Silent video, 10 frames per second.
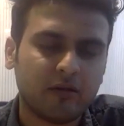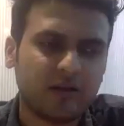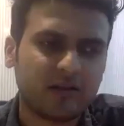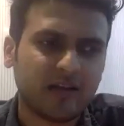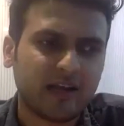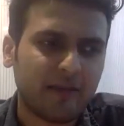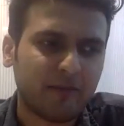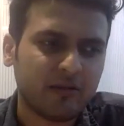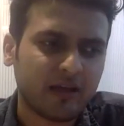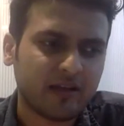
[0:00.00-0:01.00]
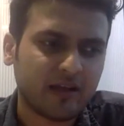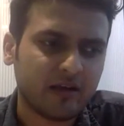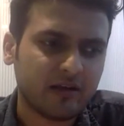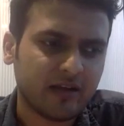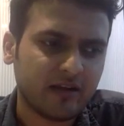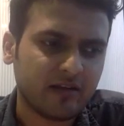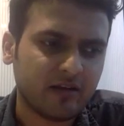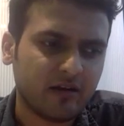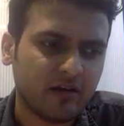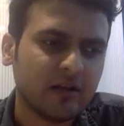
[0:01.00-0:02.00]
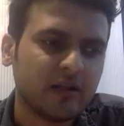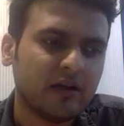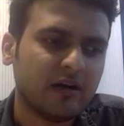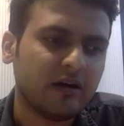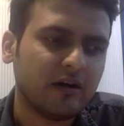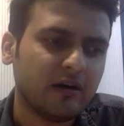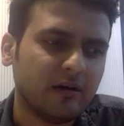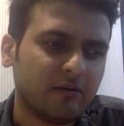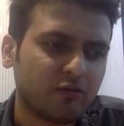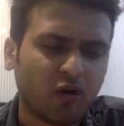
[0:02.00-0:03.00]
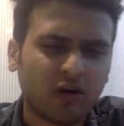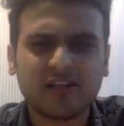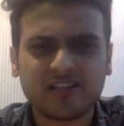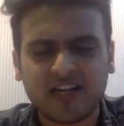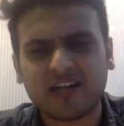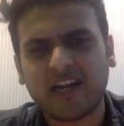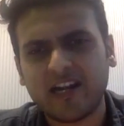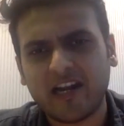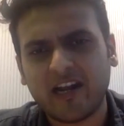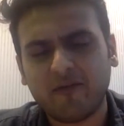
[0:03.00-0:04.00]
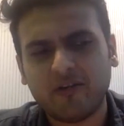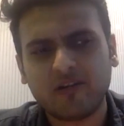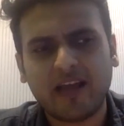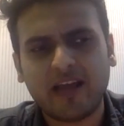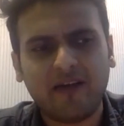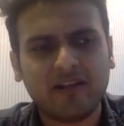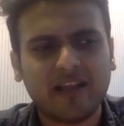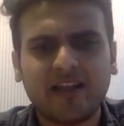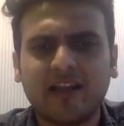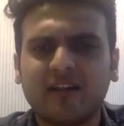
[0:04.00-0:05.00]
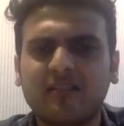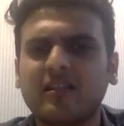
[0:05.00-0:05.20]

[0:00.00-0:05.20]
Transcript: this thing happens. I think there is a shortlisting criteria which they have, and then there's